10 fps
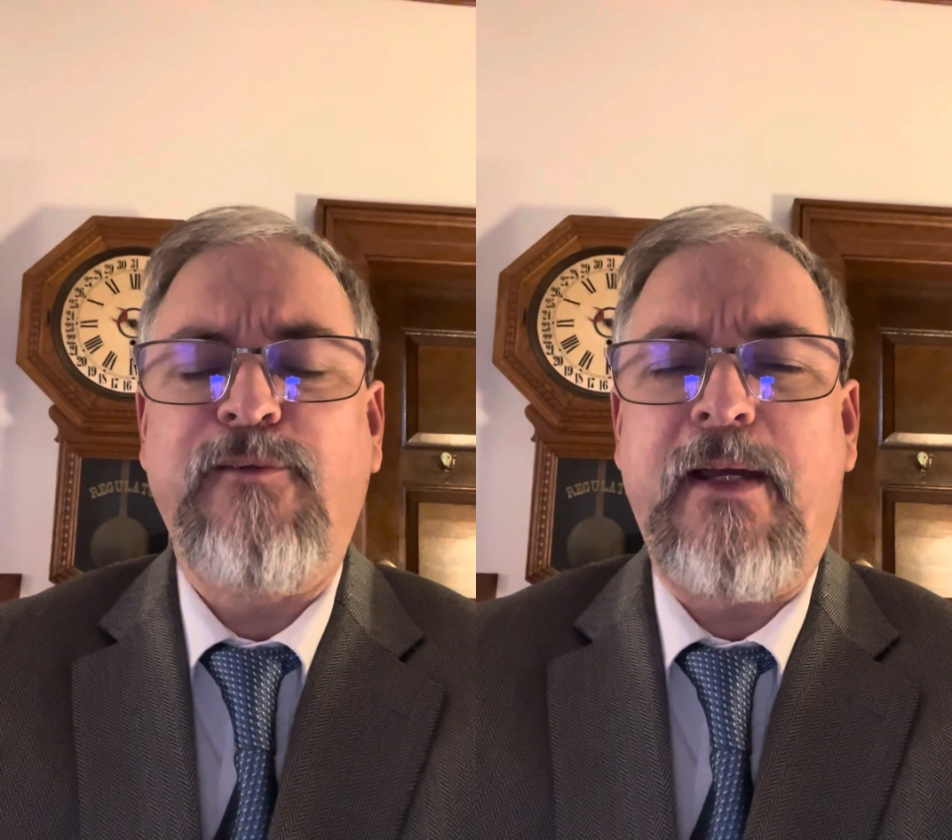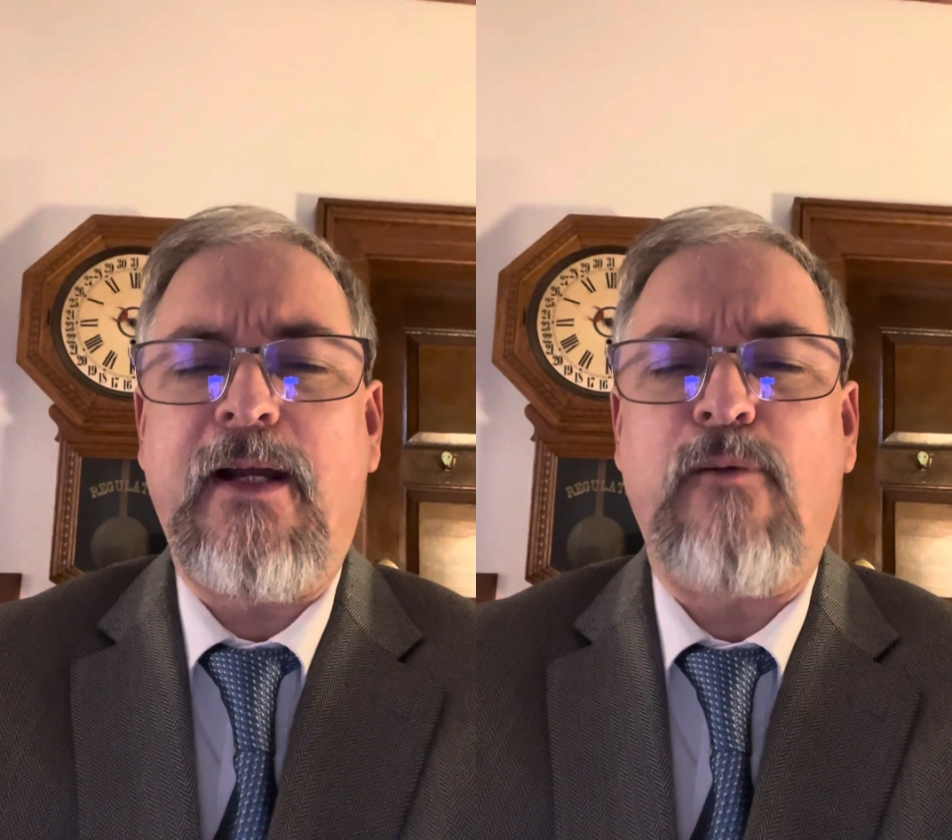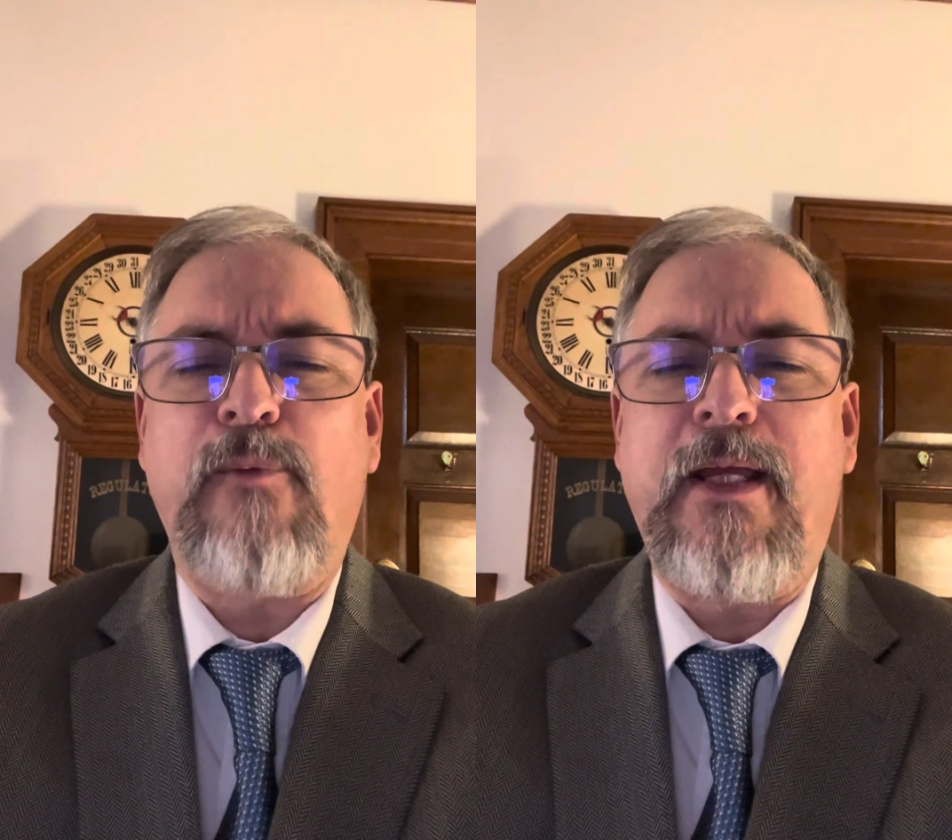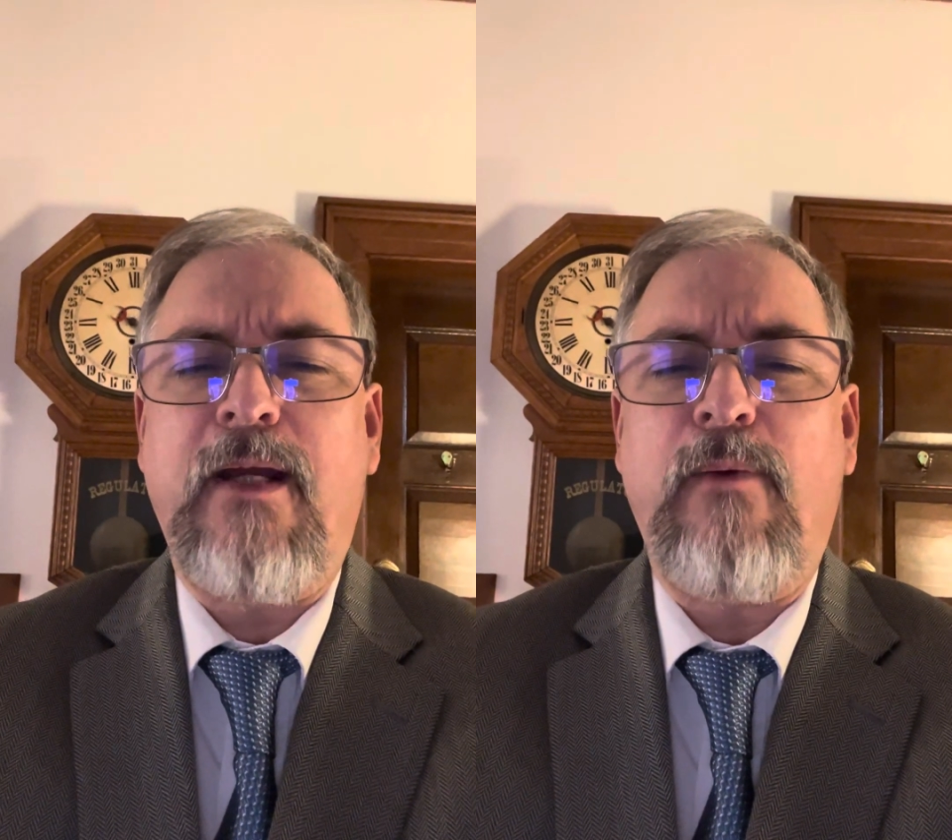week in our reading,